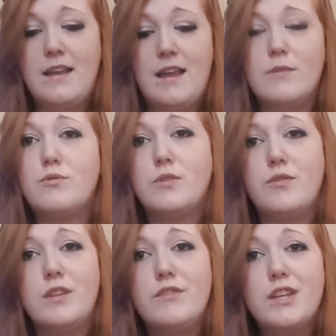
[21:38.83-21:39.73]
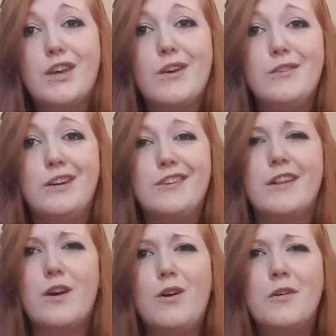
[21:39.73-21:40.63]
it was really, really, really cool. And you're
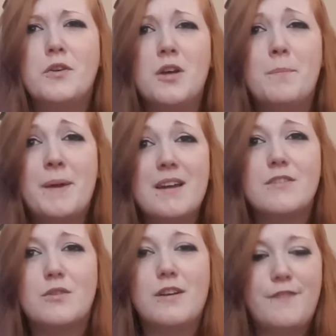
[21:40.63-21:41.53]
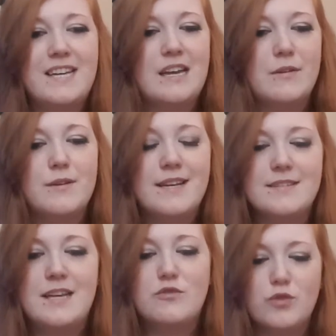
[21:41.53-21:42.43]
like, oh, they've got to beat her, they've got to find out who it is,
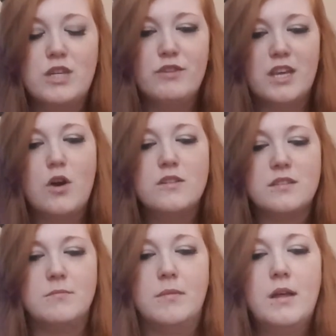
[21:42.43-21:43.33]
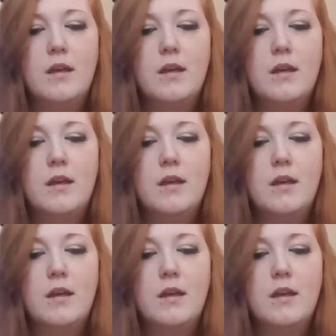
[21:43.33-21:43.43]
and that's really, really awesome.